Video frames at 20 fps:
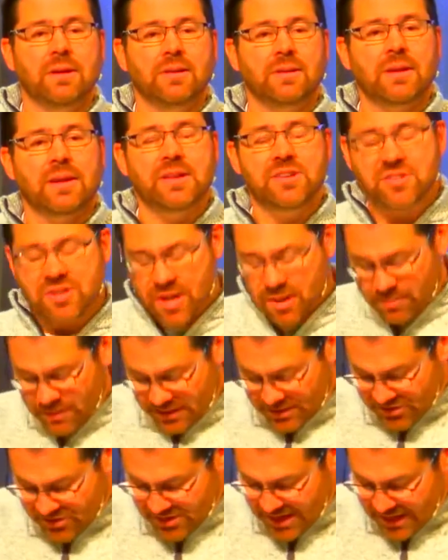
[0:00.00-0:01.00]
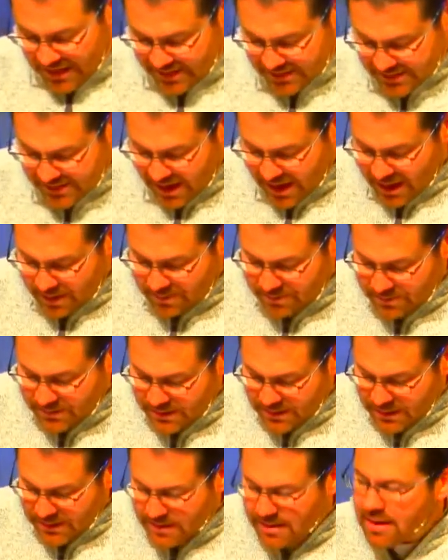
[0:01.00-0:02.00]
that He's coming a second time
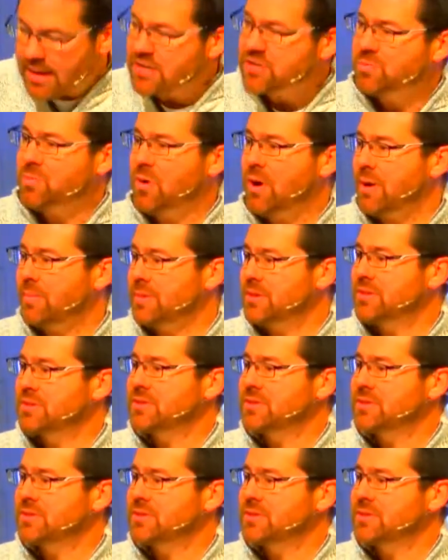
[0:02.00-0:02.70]
as promised?